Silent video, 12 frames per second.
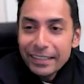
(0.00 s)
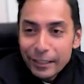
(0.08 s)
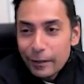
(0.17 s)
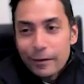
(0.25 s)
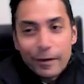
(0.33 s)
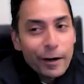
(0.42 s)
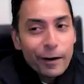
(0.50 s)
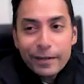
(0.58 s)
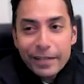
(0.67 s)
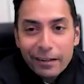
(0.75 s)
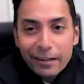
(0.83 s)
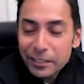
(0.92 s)
No
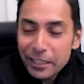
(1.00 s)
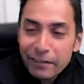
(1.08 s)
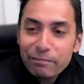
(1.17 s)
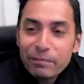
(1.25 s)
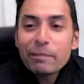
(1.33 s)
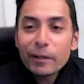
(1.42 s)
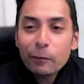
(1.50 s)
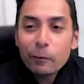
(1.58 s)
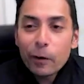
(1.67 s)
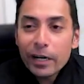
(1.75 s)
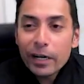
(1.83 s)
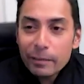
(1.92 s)
doubt, Jeff, people are
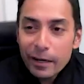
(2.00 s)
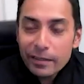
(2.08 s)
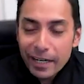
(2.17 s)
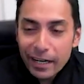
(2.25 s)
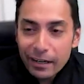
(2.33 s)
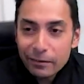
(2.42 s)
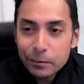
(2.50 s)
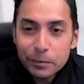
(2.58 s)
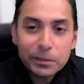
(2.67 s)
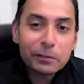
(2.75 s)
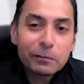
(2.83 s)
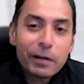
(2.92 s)
worried about tariffs,
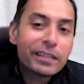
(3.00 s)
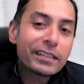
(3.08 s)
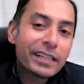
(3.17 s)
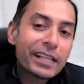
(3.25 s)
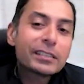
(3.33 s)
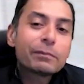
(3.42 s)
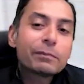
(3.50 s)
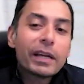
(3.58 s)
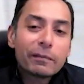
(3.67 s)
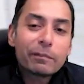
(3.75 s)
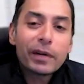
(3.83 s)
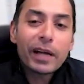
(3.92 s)
which is why they're not
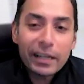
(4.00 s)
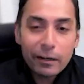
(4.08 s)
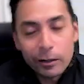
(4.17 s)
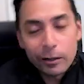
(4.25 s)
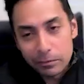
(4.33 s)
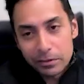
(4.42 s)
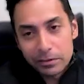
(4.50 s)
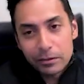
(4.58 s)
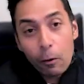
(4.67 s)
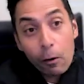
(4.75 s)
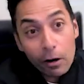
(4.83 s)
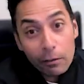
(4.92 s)
spent buying homes.
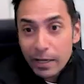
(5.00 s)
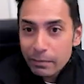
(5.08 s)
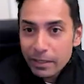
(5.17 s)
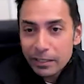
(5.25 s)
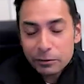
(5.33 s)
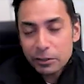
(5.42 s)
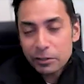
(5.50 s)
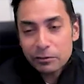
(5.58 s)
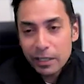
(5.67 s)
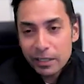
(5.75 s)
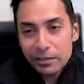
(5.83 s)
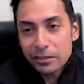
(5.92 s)
Or maybe interest
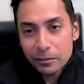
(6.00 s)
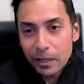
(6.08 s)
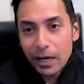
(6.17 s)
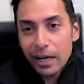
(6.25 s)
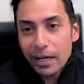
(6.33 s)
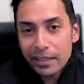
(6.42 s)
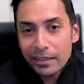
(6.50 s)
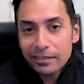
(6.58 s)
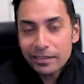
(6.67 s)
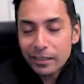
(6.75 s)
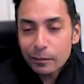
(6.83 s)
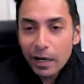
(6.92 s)
rates are too high
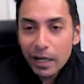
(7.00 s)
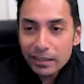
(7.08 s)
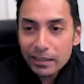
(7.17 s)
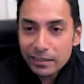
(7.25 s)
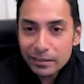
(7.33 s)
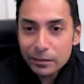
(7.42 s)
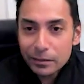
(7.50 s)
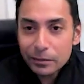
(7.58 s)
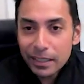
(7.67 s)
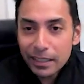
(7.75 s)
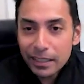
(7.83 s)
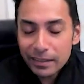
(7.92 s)
and, policy is too
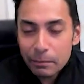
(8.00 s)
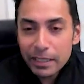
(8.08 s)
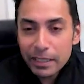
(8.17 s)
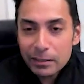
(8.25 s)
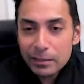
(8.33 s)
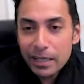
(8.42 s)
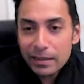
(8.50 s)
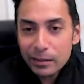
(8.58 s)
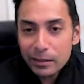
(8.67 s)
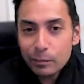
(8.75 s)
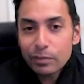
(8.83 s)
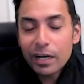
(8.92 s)
tight. I mean, that's, I
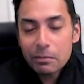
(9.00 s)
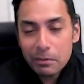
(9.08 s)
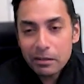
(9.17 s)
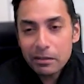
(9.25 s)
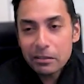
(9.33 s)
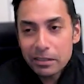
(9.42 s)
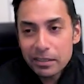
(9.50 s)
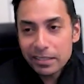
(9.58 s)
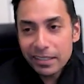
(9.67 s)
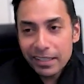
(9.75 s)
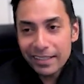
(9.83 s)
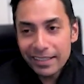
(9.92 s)
think, the primary
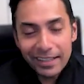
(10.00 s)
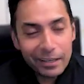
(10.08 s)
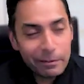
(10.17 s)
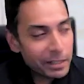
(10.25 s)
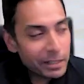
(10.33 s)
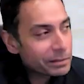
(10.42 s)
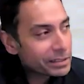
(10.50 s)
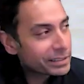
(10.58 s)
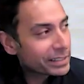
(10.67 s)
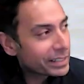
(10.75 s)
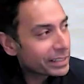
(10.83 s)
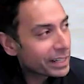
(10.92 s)
reason. I mean, I'm just
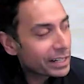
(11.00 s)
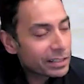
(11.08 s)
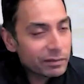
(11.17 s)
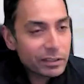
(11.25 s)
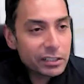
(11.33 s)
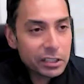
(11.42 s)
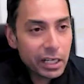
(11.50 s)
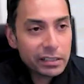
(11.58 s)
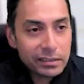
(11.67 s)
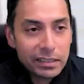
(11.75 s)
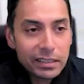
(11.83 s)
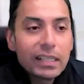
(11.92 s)
saying it kind of in jest.